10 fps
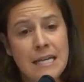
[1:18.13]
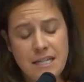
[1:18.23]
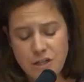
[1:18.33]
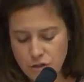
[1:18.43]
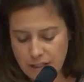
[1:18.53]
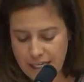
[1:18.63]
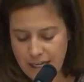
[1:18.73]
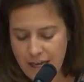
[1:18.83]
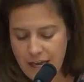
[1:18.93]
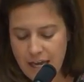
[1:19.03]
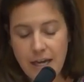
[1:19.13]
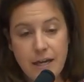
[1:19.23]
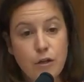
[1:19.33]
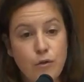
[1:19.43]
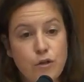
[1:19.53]
Additionally, it
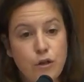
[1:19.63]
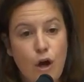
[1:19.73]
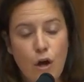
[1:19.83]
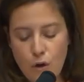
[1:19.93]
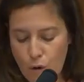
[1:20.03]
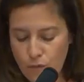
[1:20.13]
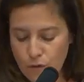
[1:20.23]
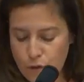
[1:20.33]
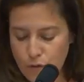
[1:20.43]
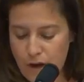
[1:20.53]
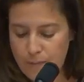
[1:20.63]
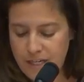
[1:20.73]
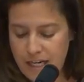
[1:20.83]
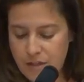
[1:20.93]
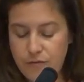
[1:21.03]
includes long overdue
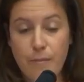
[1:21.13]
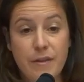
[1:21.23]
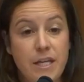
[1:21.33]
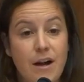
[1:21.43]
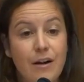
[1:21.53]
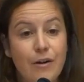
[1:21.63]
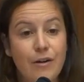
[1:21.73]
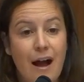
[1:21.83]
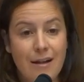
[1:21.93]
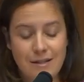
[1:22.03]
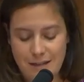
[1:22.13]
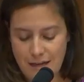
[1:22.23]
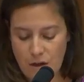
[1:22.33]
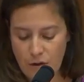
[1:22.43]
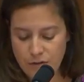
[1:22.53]
updates from the Younger
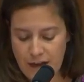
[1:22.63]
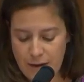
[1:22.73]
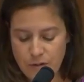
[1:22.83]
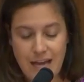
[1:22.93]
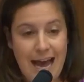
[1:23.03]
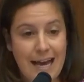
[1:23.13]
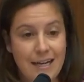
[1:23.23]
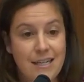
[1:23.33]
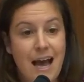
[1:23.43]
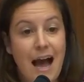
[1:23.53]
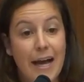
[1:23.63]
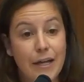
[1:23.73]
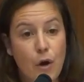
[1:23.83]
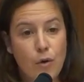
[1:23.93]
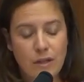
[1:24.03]
Onset Alzheimer's Act I
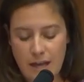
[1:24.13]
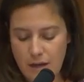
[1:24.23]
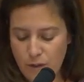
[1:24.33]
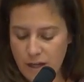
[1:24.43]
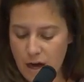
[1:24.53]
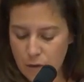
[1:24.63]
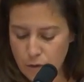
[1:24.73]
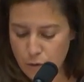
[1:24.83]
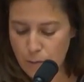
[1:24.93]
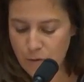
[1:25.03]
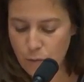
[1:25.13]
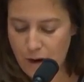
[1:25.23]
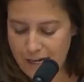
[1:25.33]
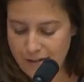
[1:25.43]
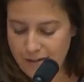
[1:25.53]
co-led with Congresswoman
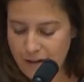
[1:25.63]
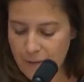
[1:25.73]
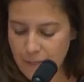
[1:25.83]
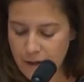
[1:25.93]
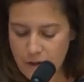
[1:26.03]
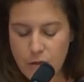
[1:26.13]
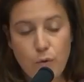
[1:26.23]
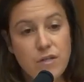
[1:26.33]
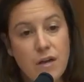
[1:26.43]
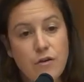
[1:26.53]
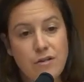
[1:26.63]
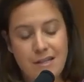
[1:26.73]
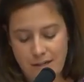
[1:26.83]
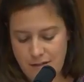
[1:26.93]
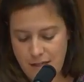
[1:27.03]
Rice. Those under
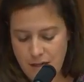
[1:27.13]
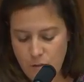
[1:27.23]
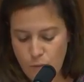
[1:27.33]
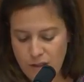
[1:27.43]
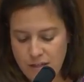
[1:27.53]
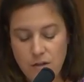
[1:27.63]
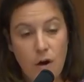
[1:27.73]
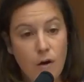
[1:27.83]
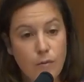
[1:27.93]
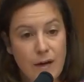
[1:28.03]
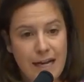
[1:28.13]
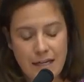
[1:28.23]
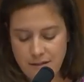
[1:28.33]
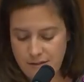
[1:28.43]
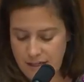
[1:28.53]
60 with this
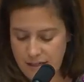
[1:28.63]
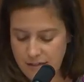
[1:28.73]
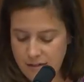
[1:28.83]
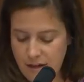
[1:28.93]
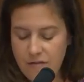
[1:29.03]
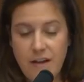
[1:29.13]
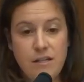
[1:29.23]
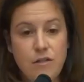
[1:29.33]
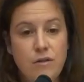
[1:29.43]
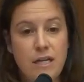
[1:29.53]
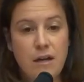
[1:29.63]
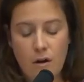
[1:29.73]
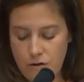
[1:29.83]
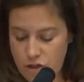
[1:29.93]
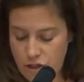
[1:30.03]
heartbreaking disease face unique
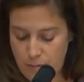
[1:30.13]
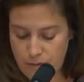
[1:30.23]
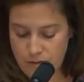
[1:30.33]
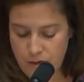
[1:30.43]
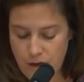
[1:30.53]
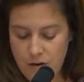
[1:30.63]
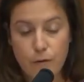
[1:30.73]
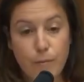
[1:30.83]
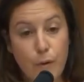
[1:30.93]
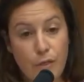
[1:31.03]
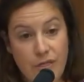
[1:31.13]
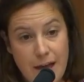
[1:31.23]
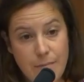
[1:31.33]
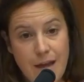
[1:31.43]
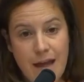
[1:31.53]
hardships for both
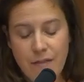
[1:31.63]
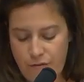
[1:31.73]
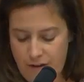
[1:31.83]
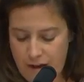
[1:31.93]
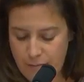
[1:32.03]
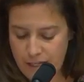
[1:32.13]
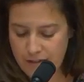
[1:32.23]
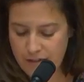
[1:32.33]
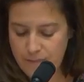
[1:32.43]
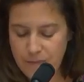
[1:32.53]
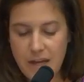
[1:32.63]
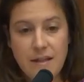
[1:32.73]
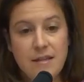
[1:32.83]
them and their families.